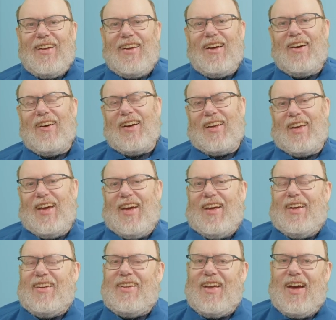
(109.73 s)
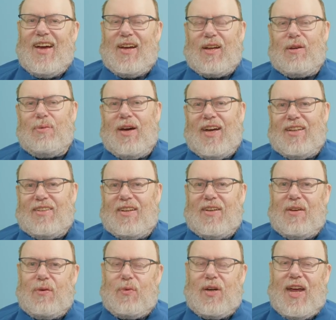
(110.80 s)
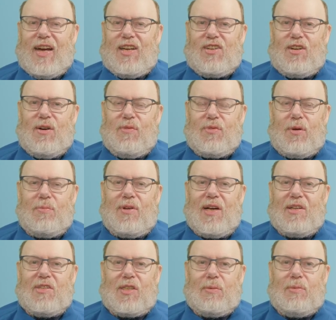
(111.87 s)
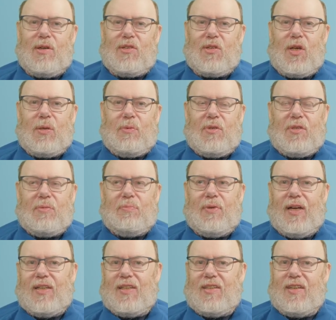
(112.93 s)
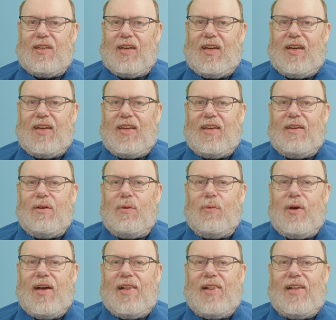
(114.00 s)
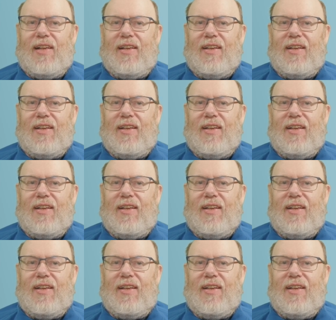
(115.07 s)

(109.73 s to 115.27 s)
Okay, yeah, quite a reaction from customer service, but well,